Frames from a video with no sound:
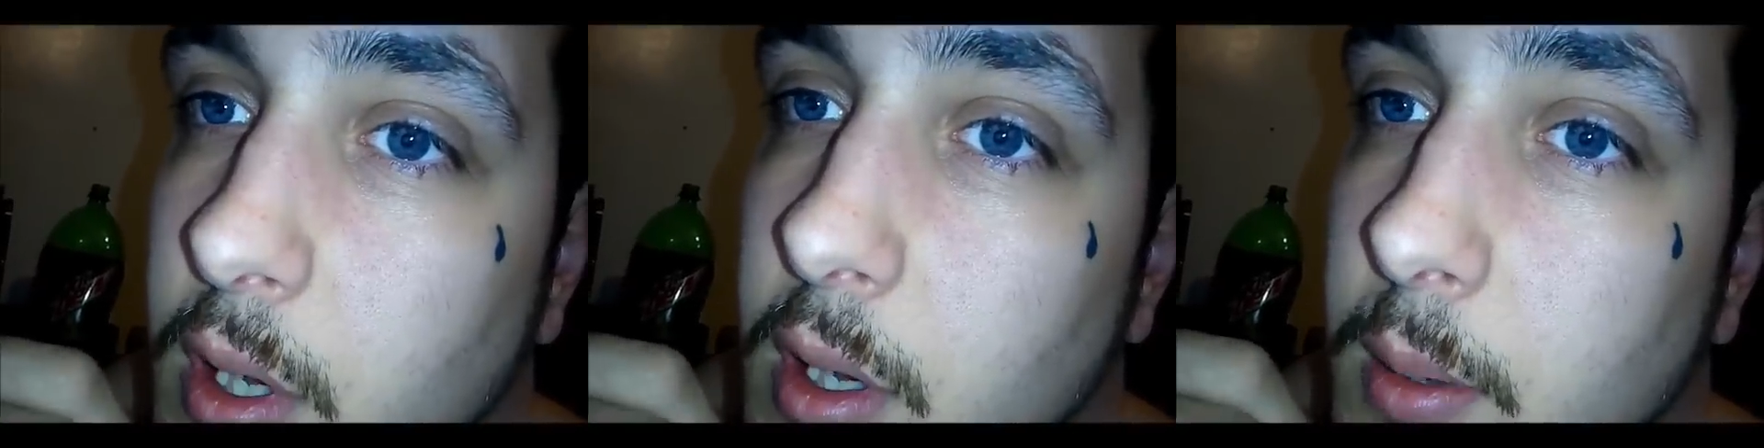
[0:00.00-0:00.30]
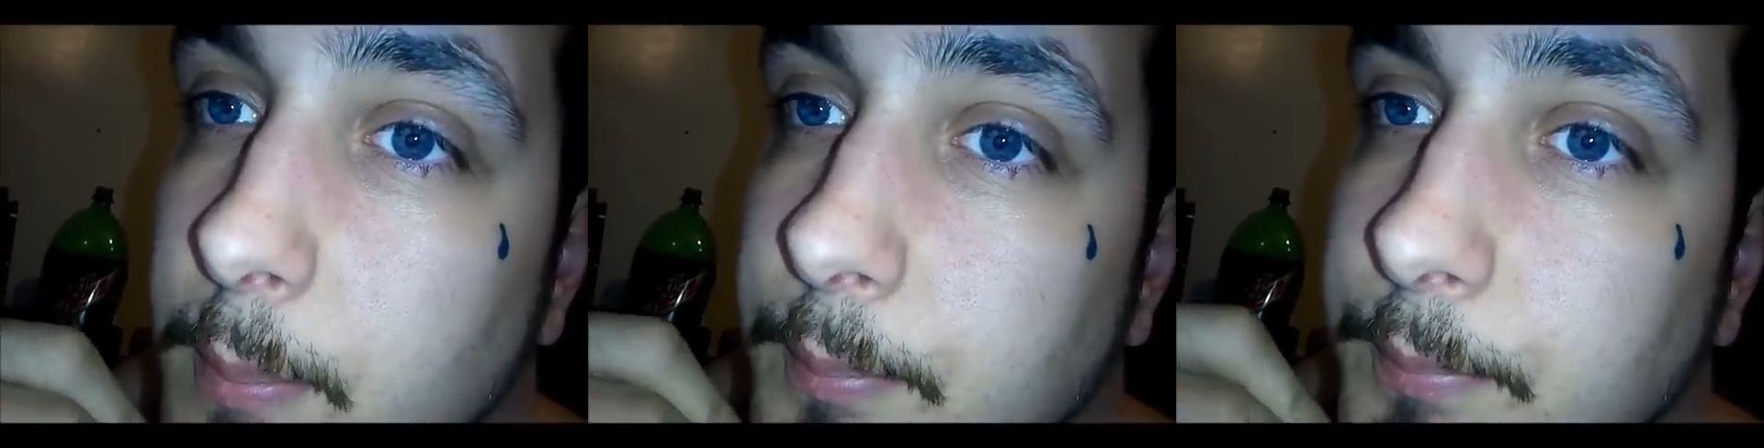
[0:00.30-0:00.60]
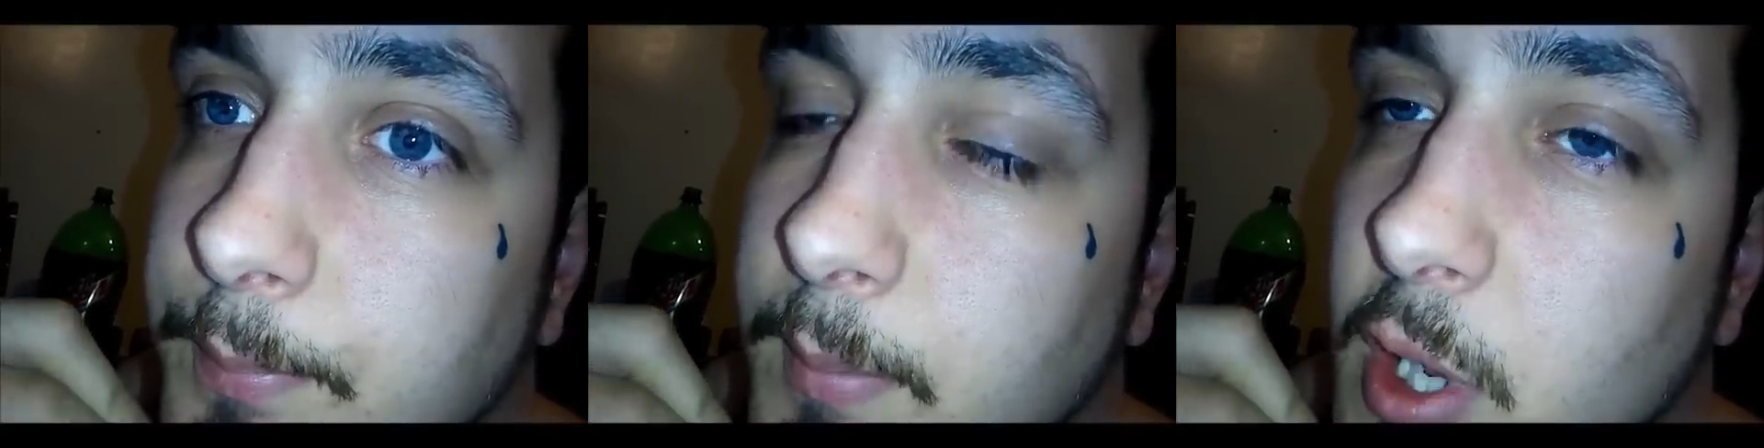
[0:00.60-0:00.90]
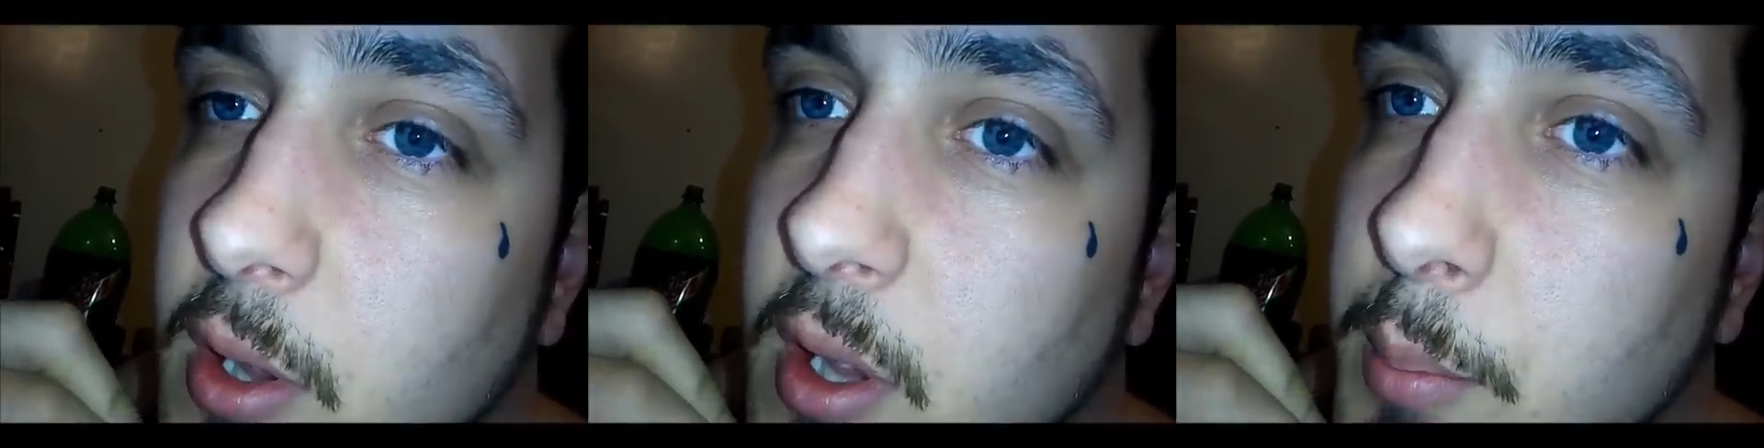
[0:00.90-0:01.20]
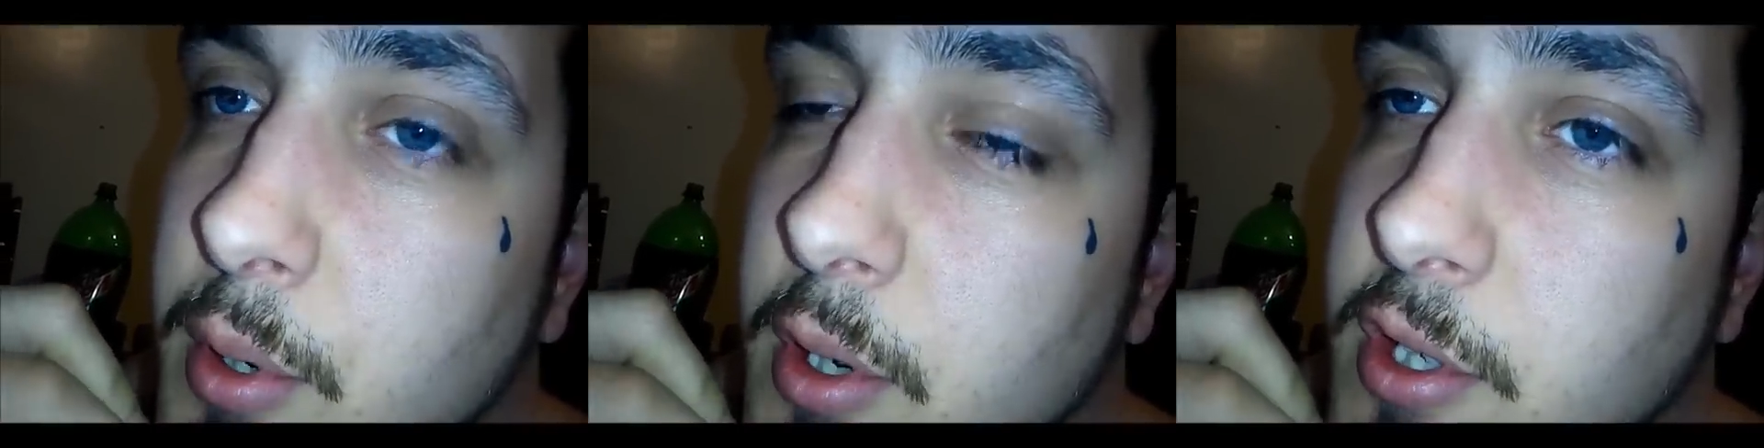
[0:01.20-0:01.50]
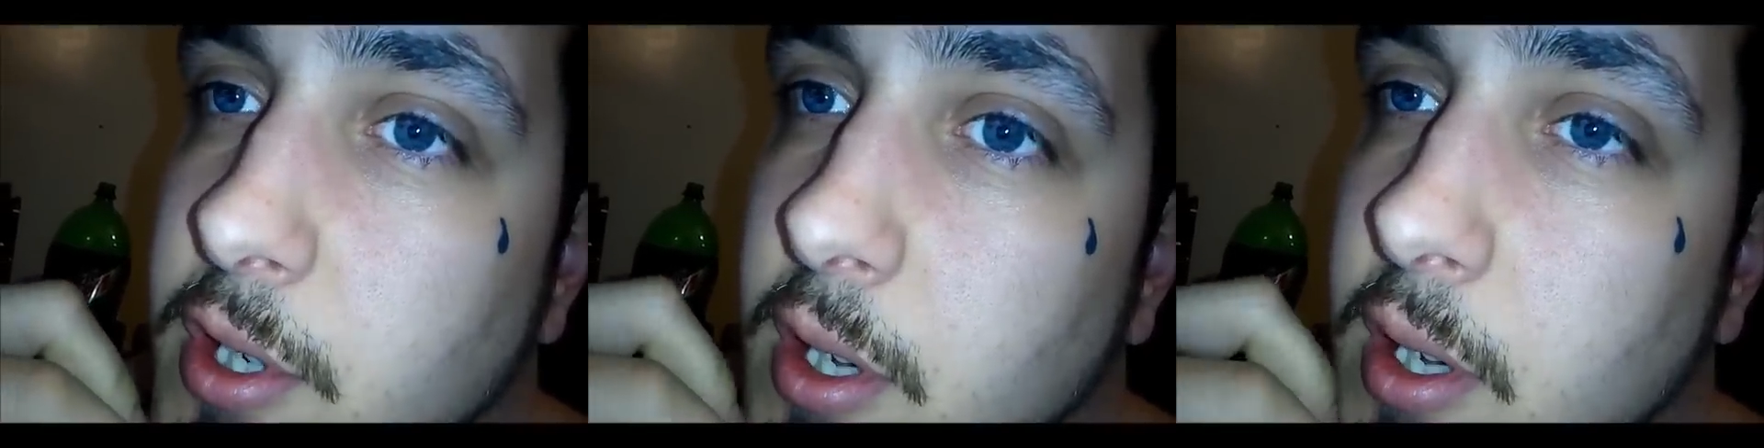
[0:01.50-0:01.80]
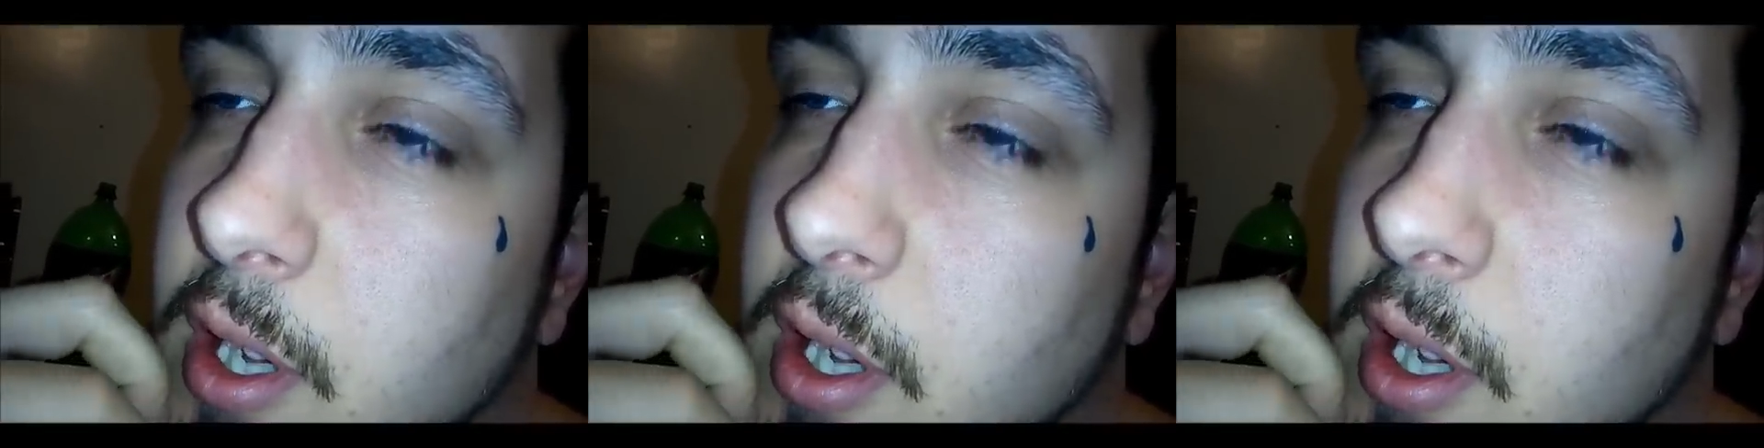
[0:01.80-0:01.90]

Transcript: Um, they pushed uh,